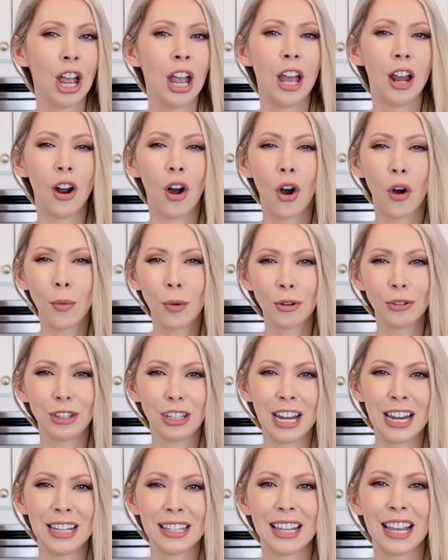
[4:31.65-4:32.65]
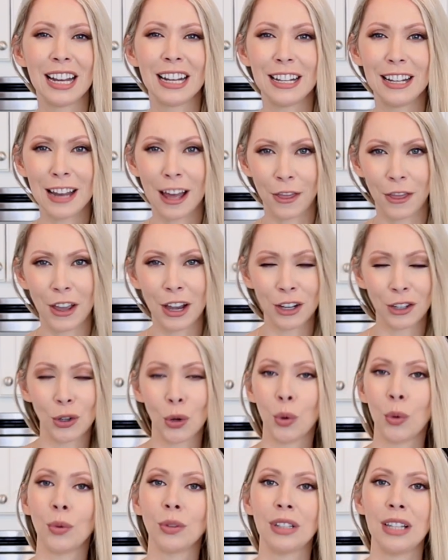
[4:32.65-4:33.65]
It almost tastes like nothing,
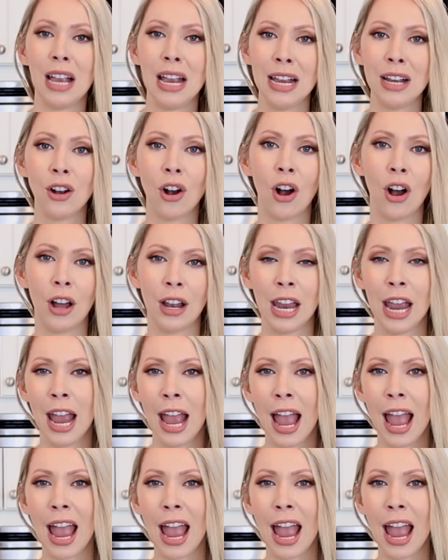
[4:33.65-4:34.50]
so it will take on